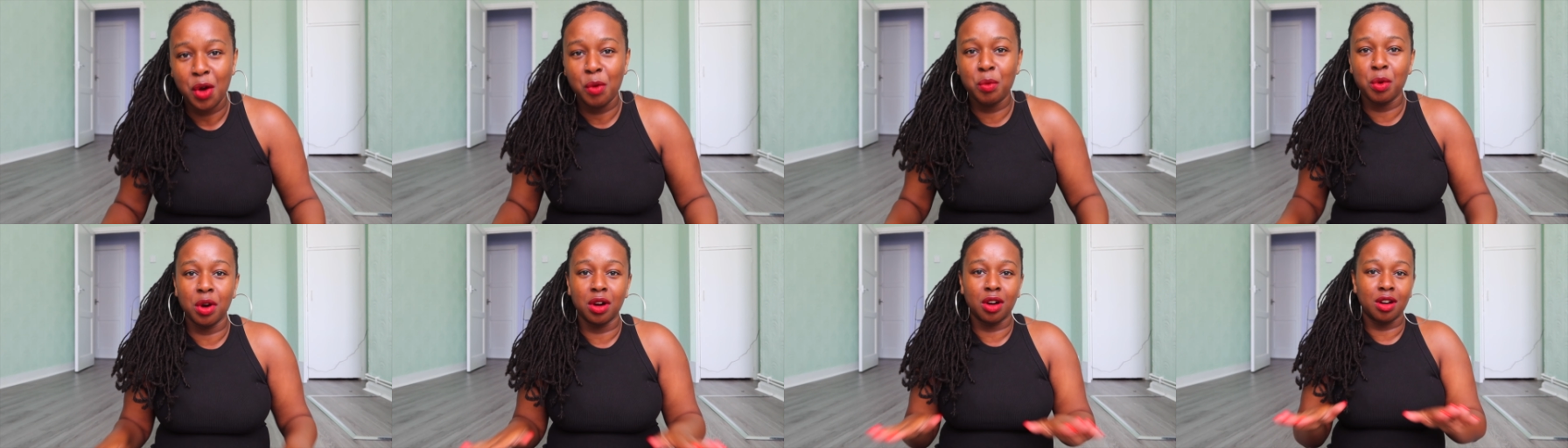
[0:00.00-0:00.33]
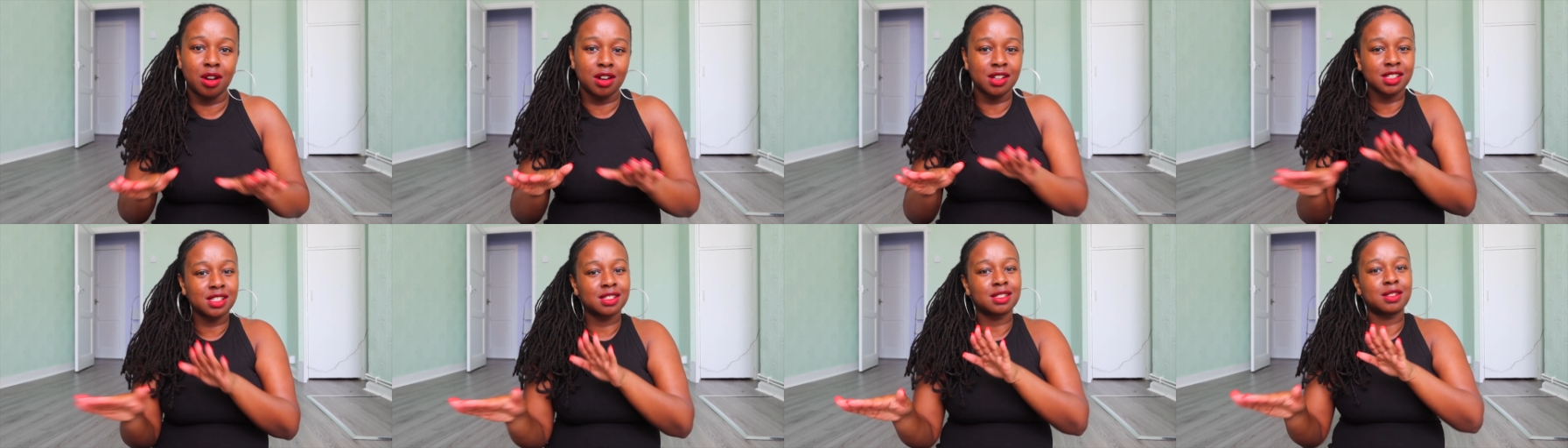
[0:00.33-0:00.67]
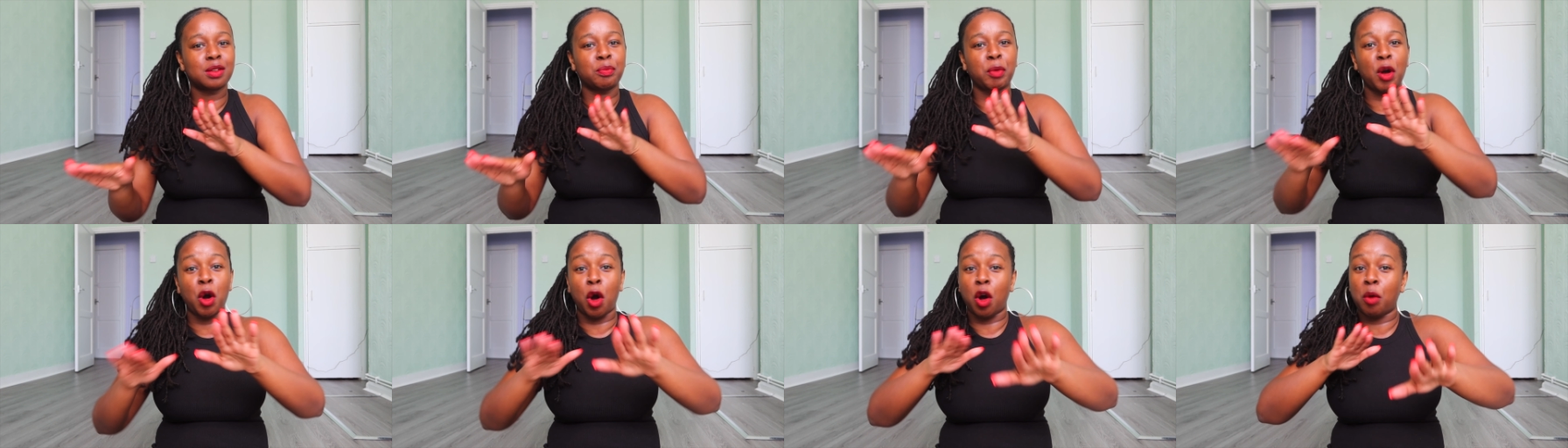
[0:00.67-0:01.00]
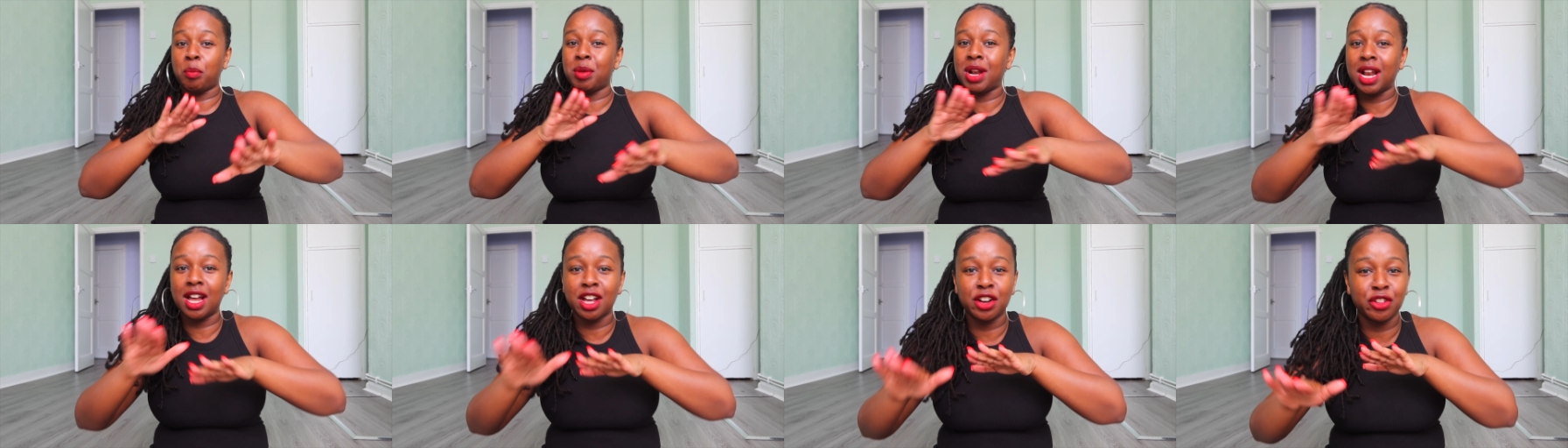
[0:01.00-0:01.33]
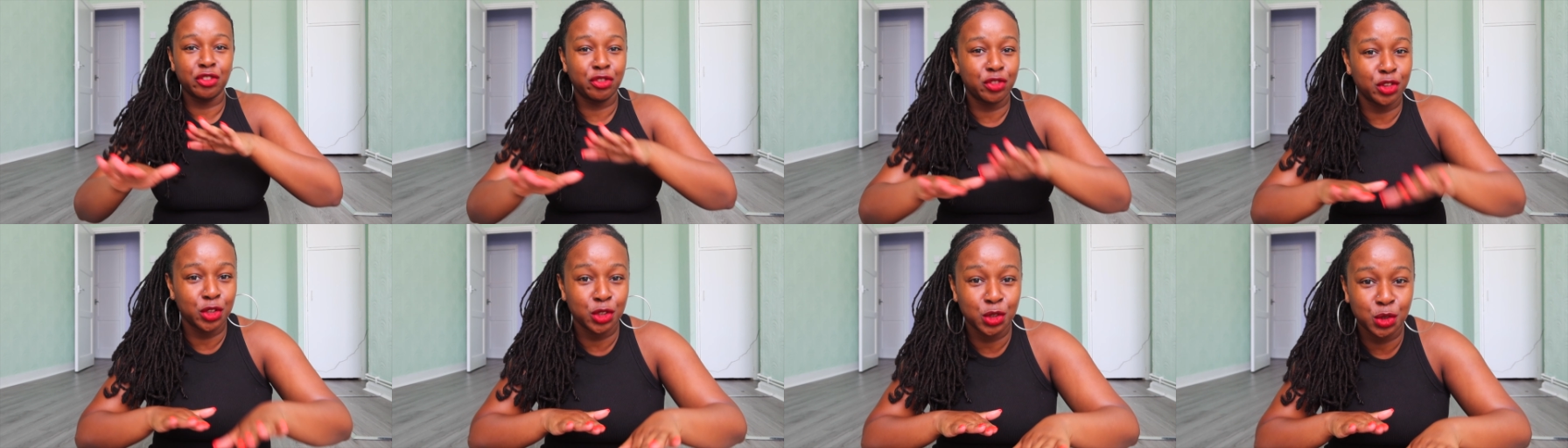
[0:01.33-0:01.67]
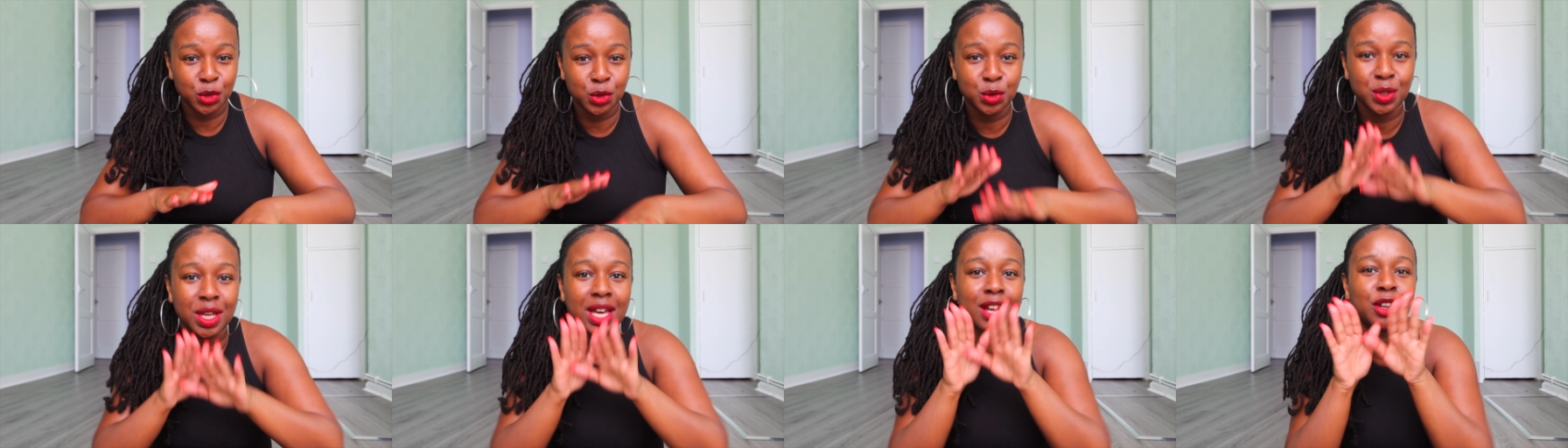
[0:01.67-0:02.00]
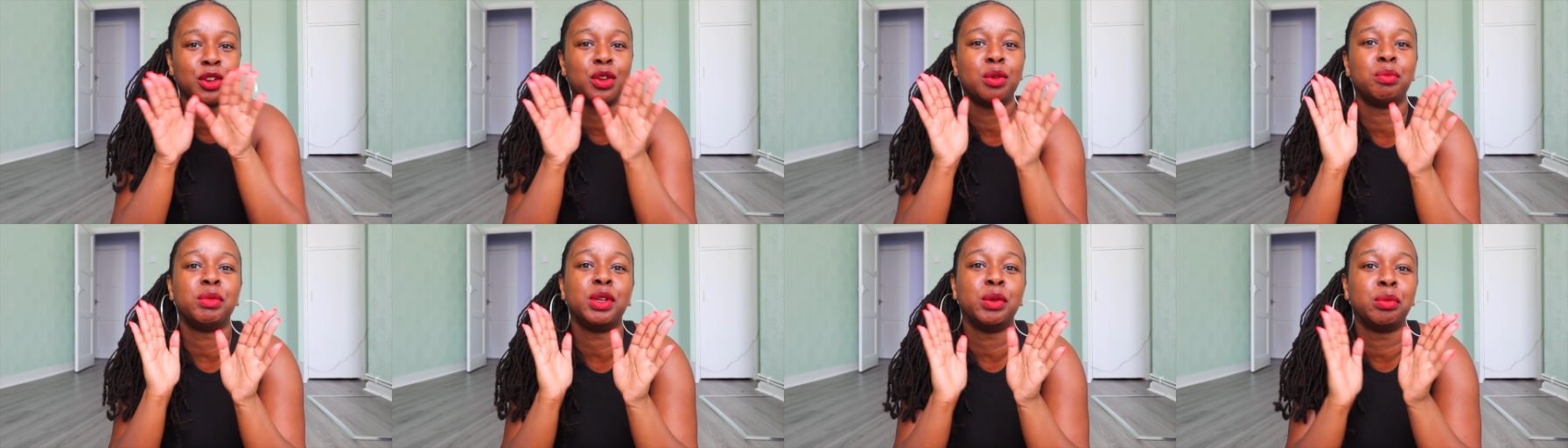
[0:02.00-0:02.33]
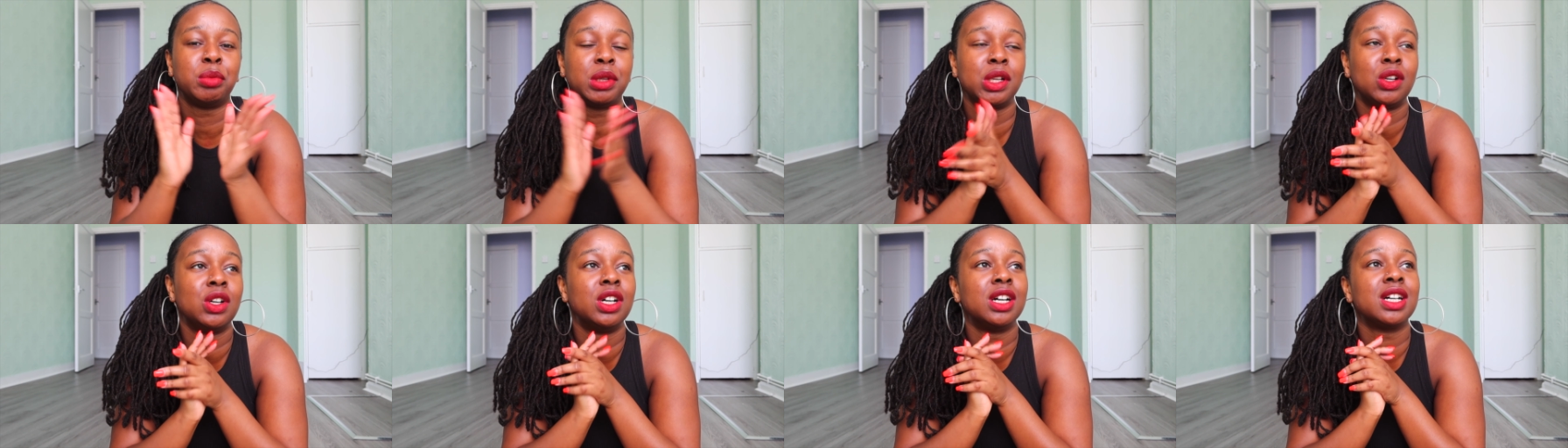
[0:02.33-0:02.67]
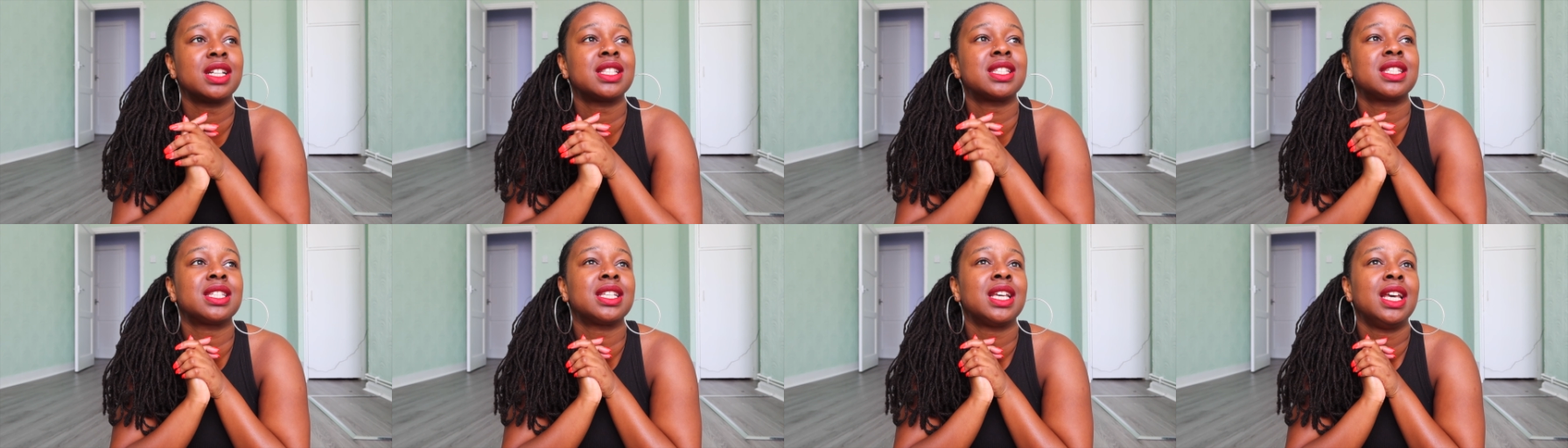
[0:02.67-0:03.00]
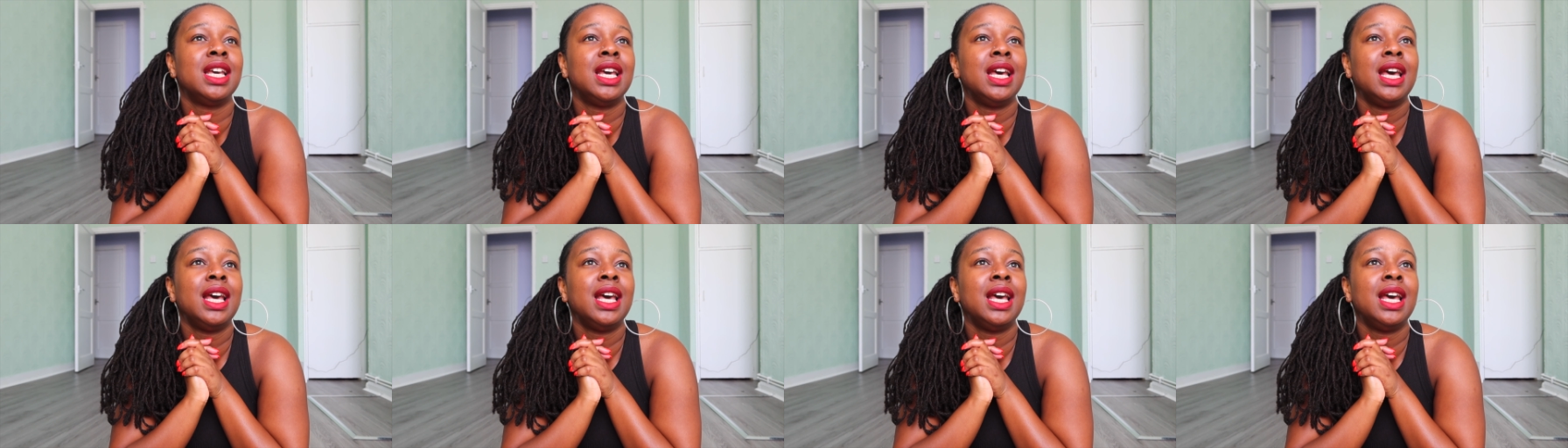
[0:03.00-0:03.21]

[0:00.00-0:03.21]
what God's got planned for you cannot be blocked.